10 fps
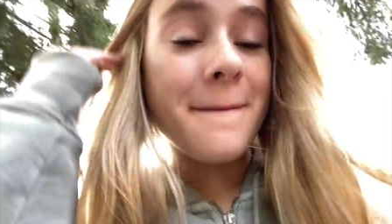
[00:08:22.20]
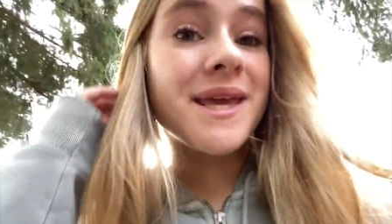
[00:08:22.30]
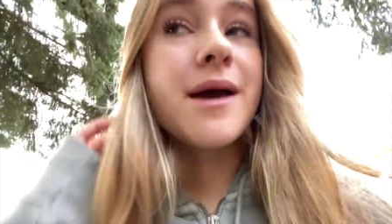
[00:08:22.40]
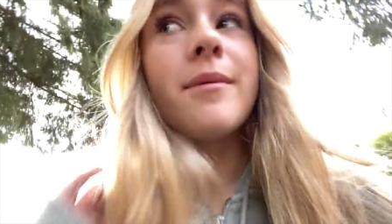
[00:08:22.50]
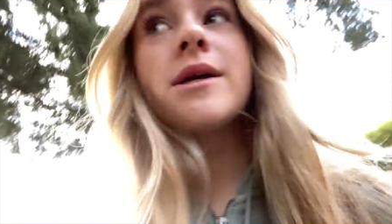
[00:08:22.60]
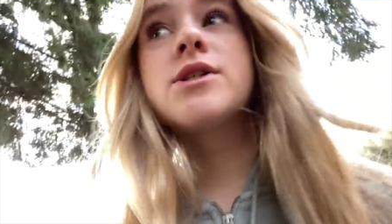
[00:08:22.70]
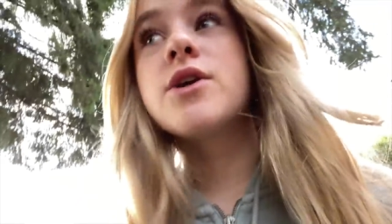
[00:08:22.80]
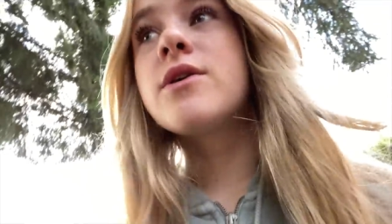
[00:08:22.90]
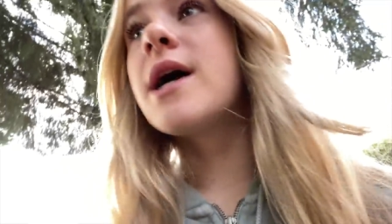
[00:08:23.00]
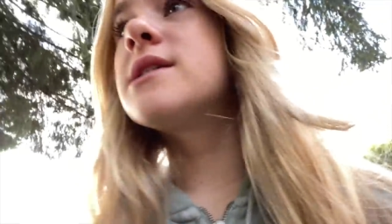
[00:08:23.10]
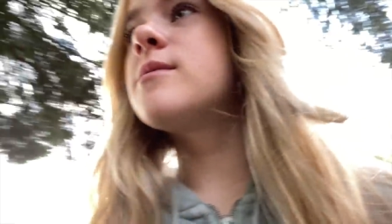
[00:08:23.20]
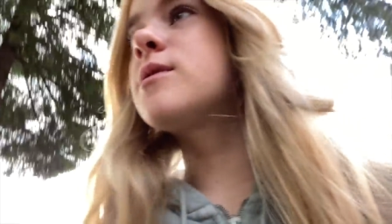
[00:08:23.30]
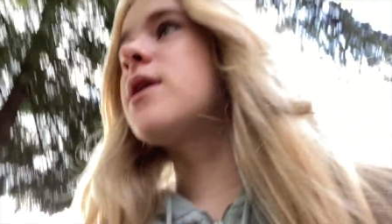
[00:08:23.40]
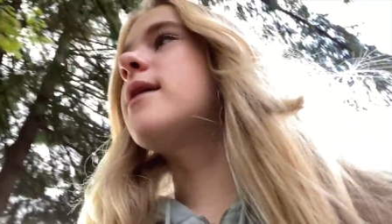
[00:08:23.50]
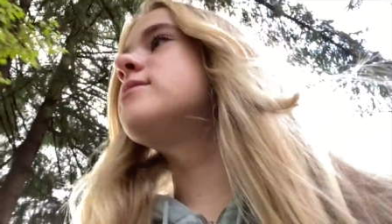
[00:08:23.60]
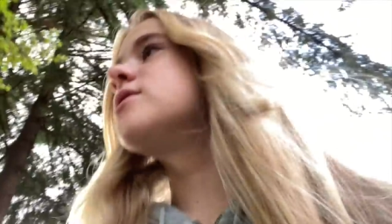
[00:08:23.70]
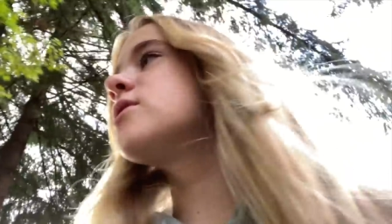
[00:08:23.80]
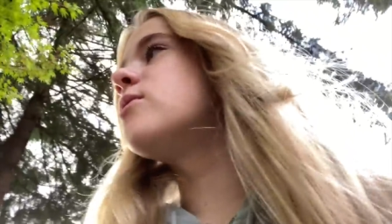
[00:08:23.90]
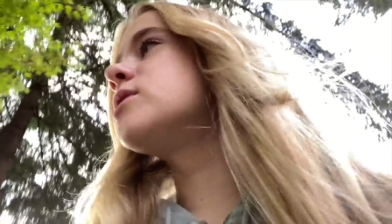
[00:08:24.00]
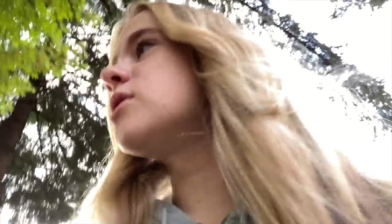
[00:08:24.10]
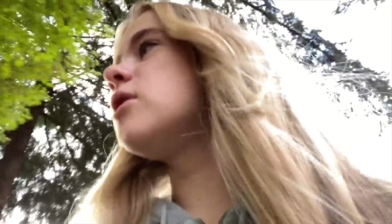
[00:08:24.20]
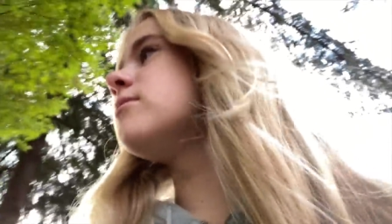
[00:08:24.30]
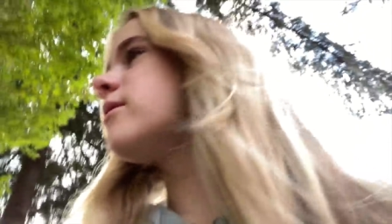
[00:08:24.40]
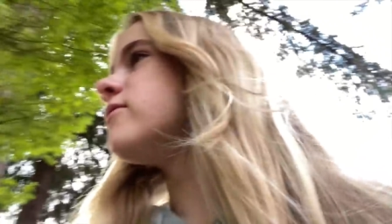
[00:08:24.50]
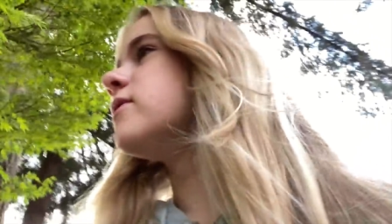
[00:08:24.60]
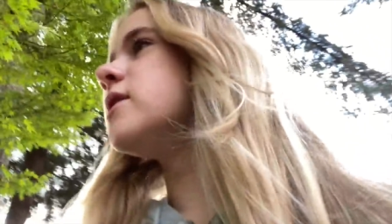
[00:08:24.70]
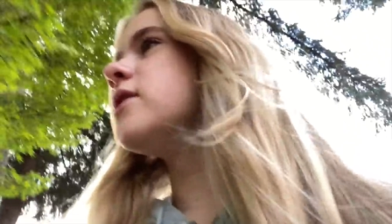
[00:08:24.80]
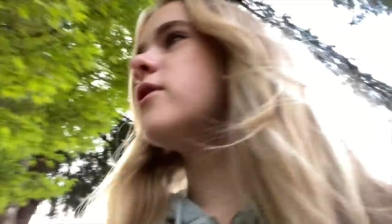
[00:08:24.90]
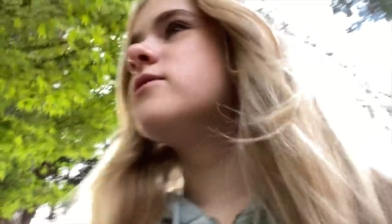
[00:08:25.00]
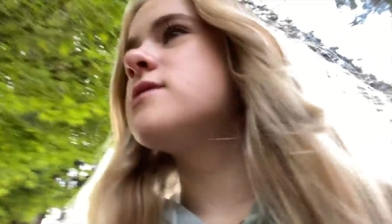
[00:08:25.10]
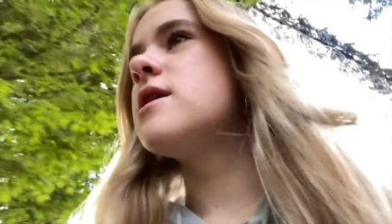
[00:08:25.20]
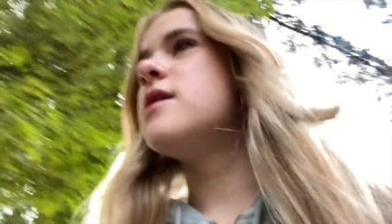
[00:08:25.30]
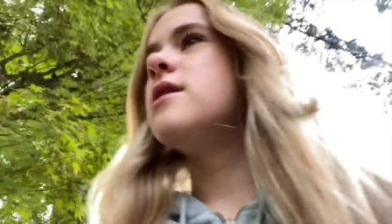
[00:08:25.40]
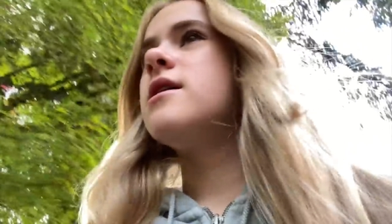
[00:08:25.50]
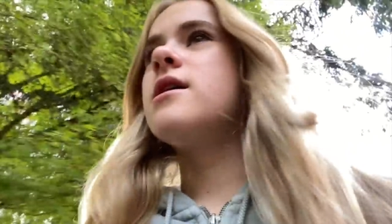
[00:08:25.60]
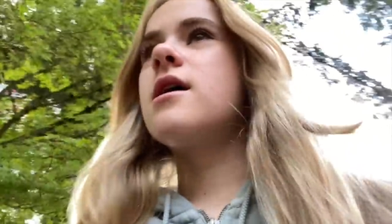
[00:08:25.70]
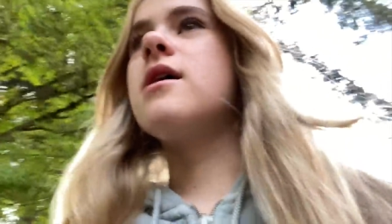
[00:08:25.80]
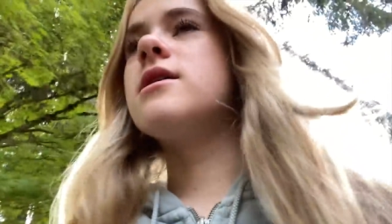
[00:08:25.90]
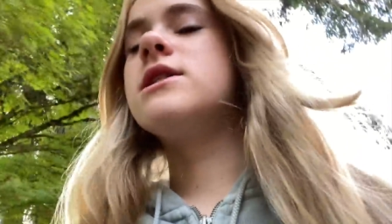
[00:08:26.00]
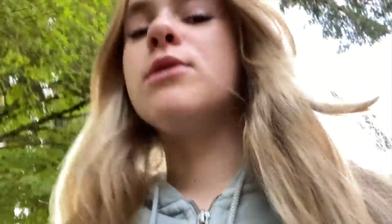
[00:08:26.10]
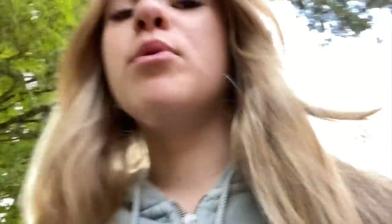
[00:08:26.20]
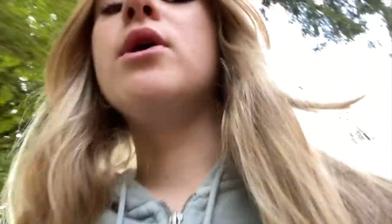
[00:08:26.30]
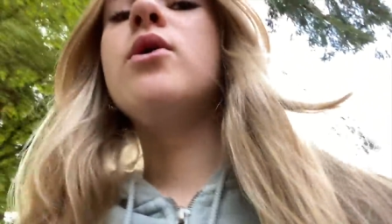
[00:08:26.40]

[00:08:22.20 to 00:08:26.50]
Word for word: Yeah, make sure you guys subscribe so you can watch all my videos because they're pretty